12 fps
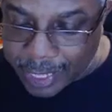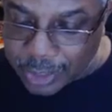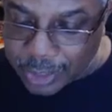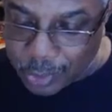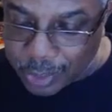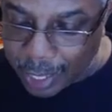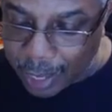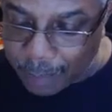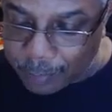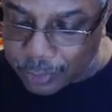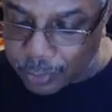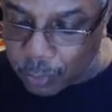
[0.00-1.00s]
as Tony
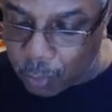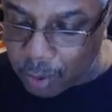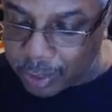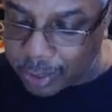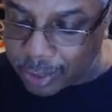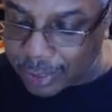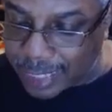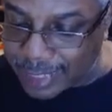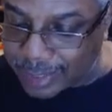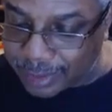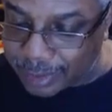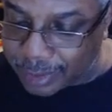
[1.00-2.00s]
ambled to the walk-in
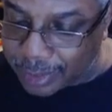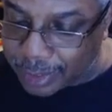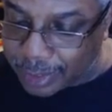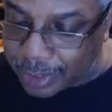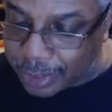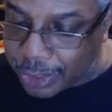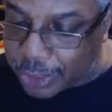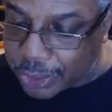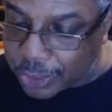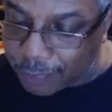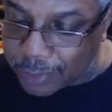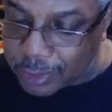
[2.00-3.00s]
closet. He
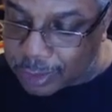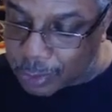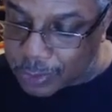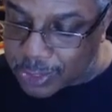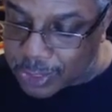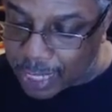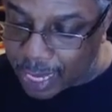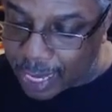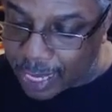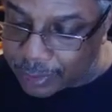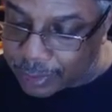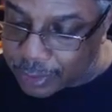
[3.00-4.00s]
shoved his clothes
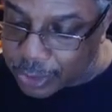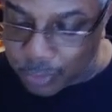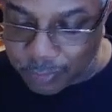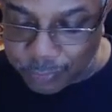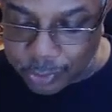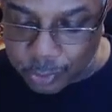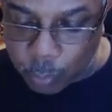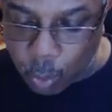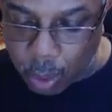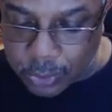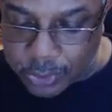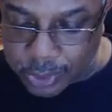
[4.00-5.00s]
aside to reveal the
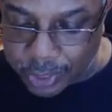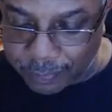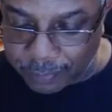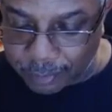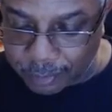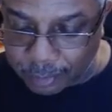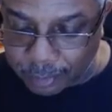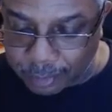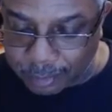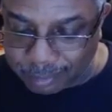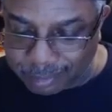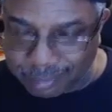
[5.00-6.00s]
wall safe.
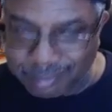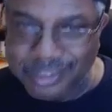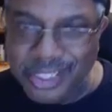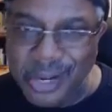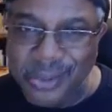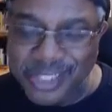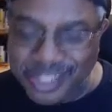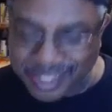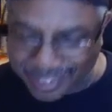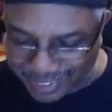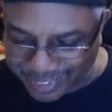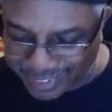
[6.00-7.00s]
Don't
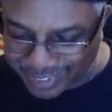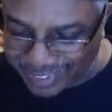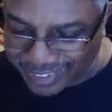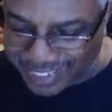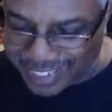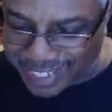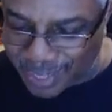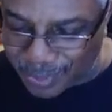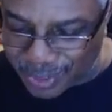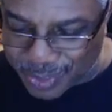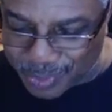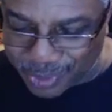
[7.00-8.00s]
look, he said
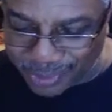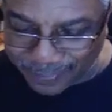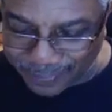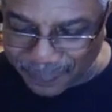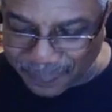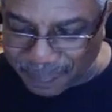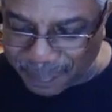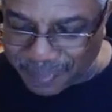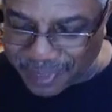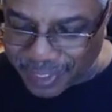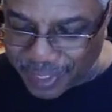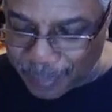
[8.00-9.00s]
with a smirk.
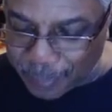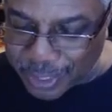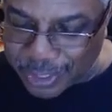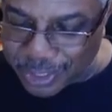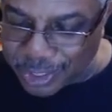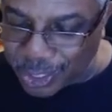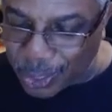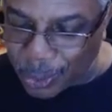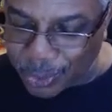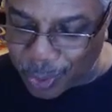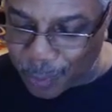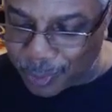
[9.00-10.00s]
He punched in the
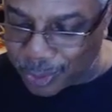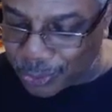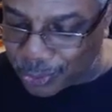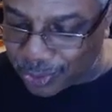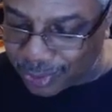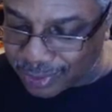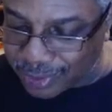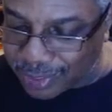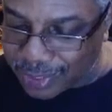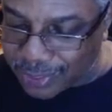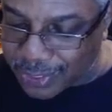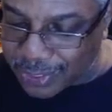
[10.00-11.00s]
code and opened the door.
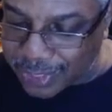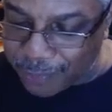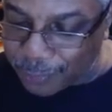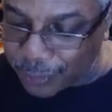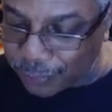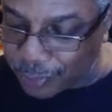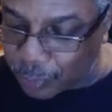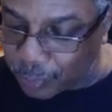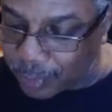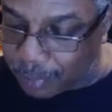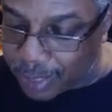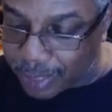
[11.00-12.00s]
The safe was
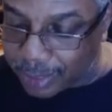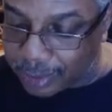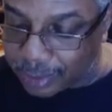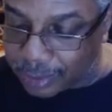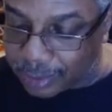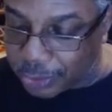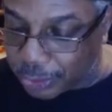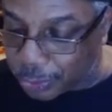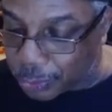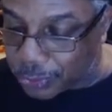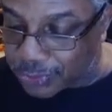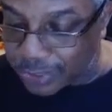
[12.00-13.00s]
filled with money,
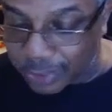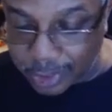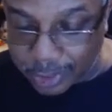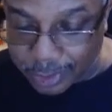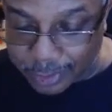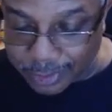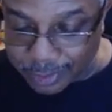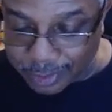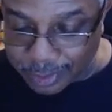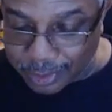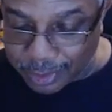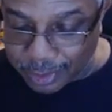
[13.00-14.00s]
jewels, and guns.
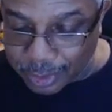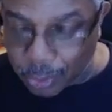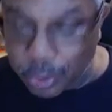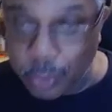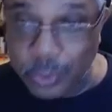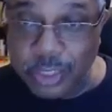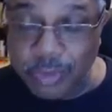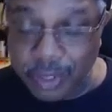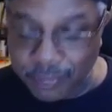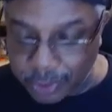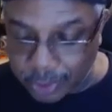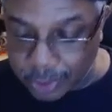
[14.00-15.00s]
Tony went
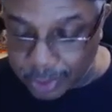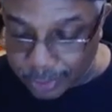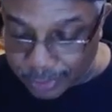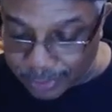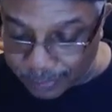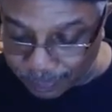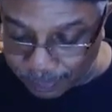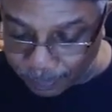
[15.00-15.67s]
straight for the guns.